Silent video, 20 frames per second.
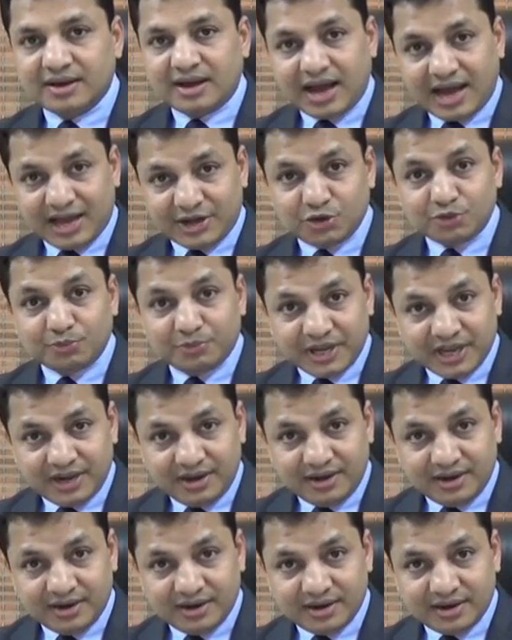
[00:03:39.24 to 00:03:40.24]
Are you
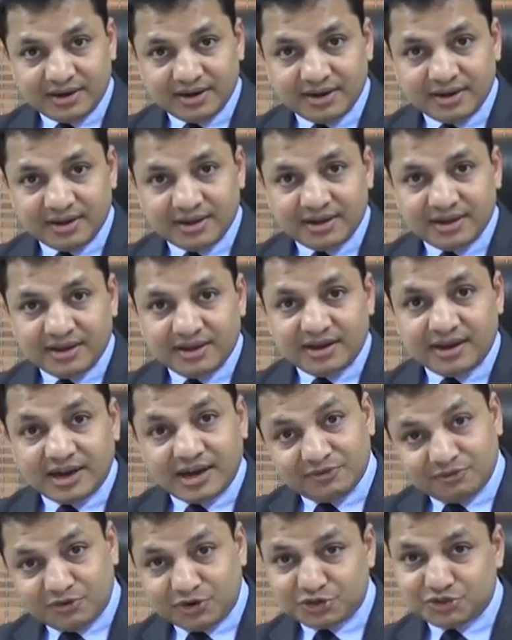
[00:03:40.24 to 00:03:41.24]
male?
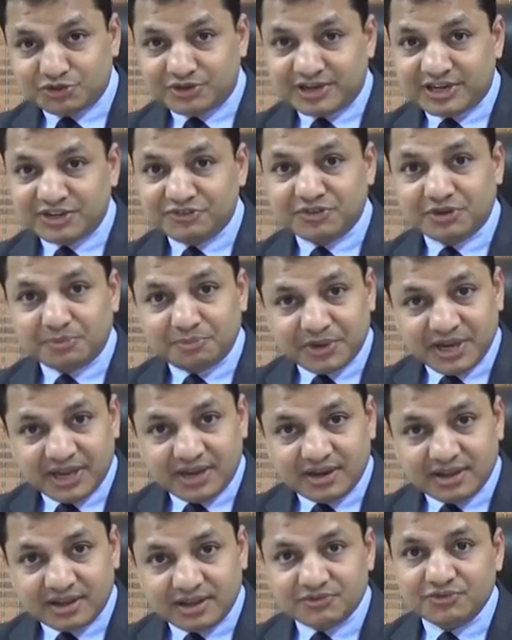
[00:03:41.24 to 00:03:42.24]
Unfortunately, if you're
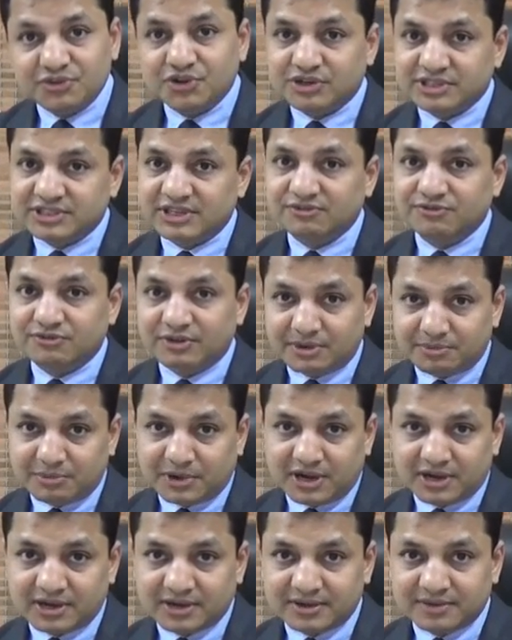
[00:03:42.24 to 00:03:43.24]
male, give yourself 1
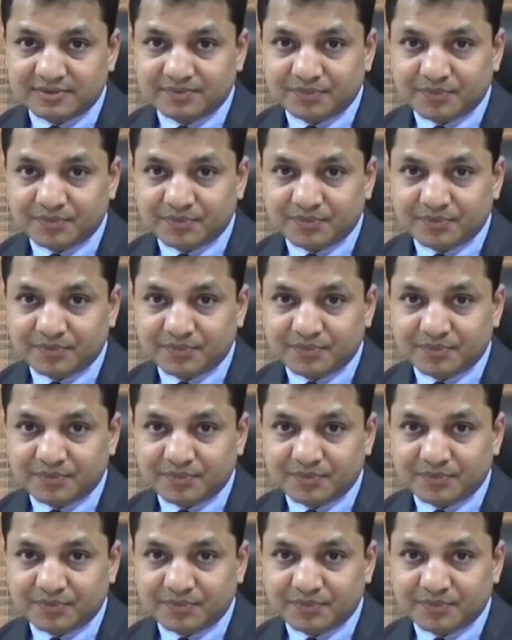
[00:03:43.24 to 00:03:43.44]
mark.